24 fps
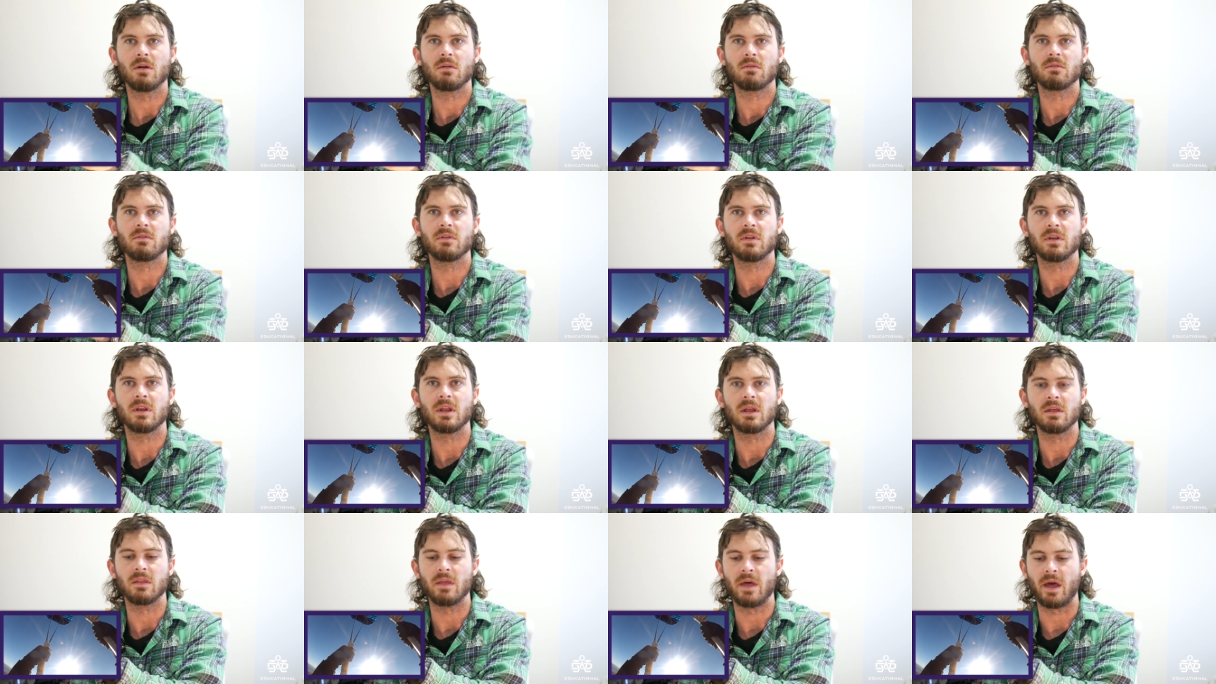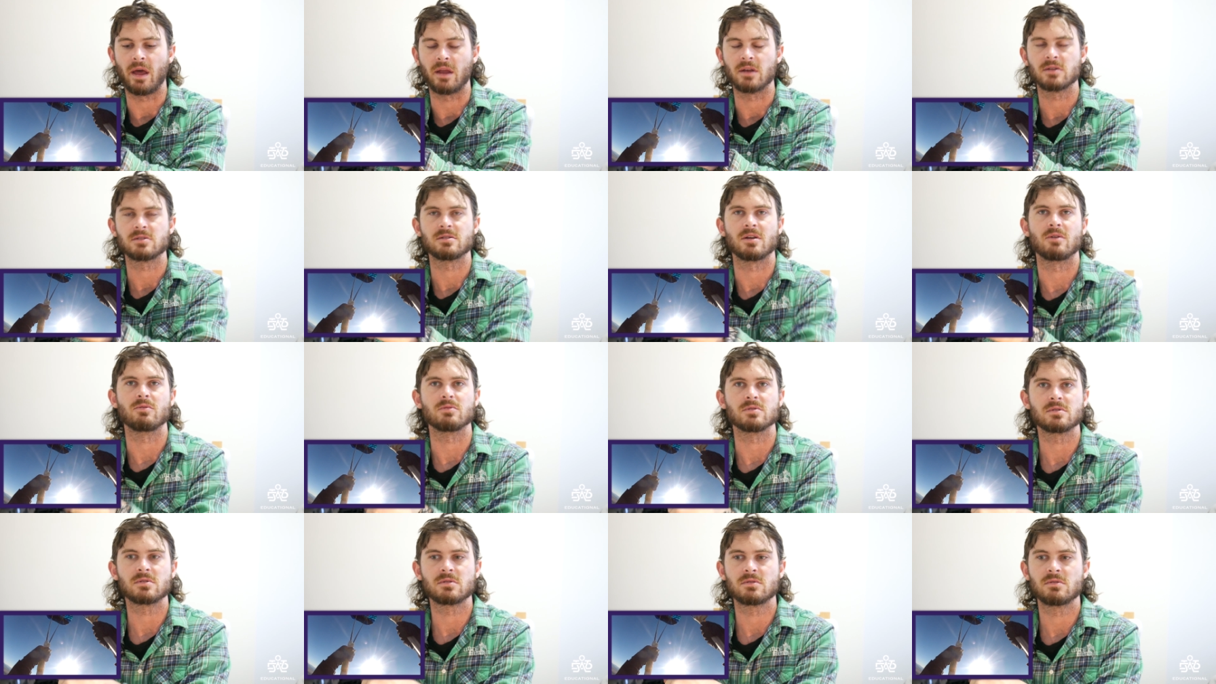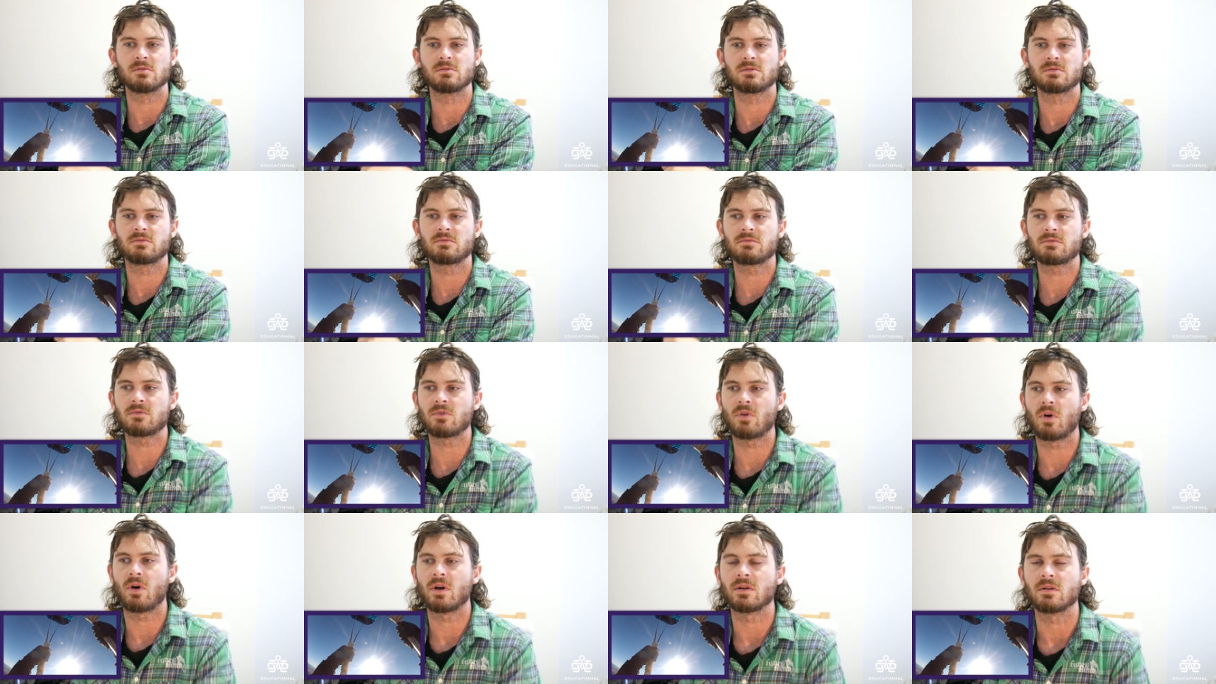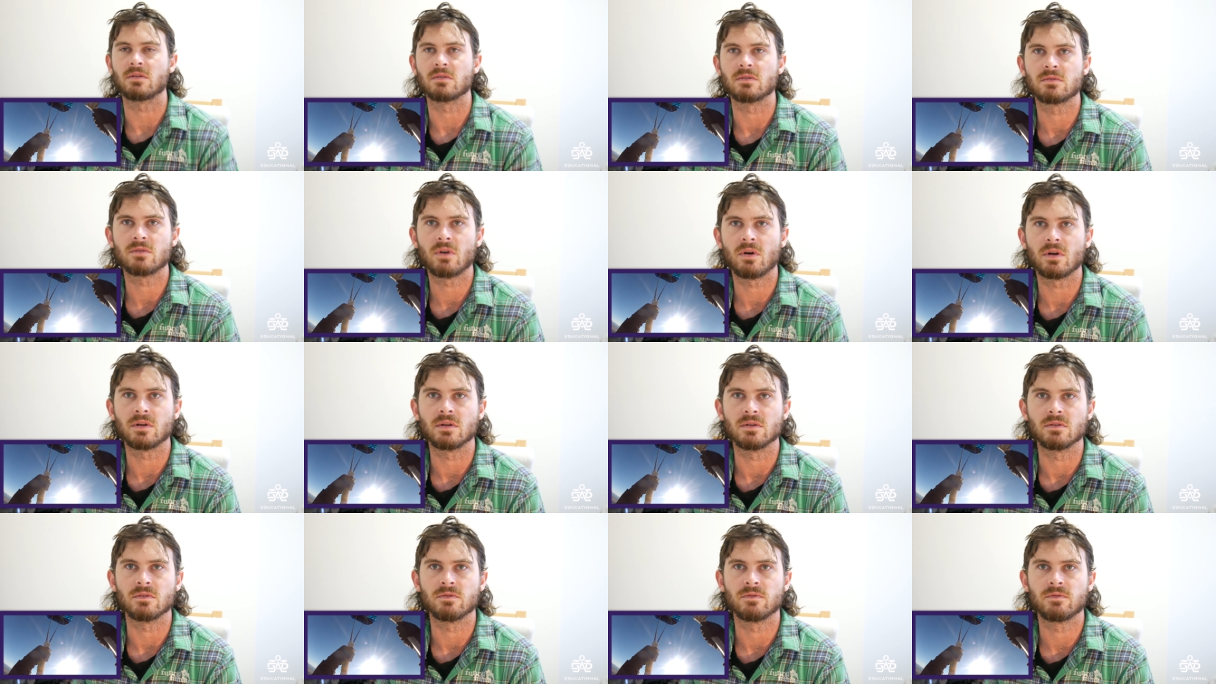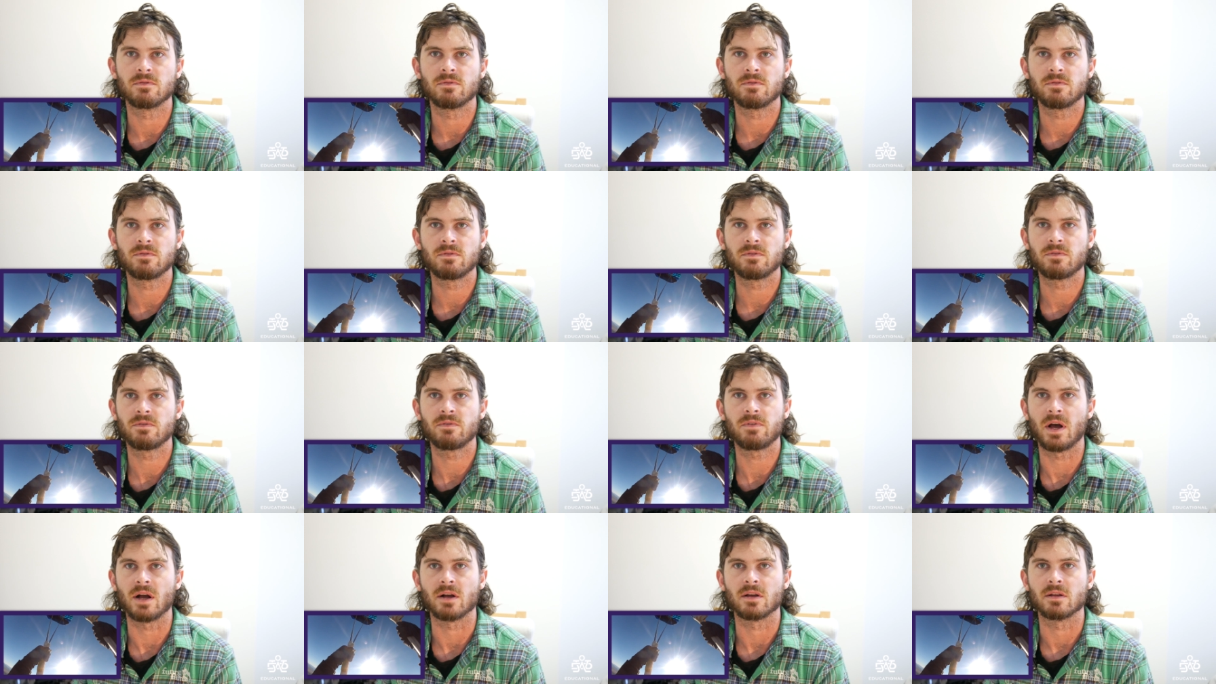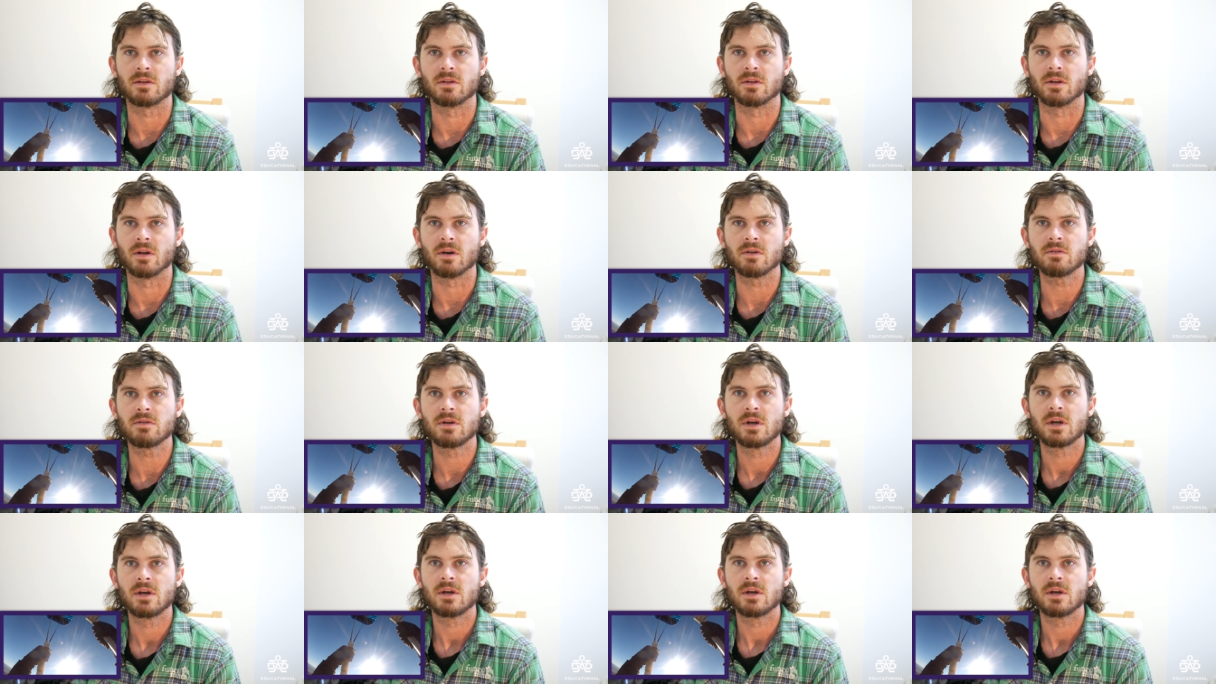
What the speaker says: near that. So it was tight as fuck, you know.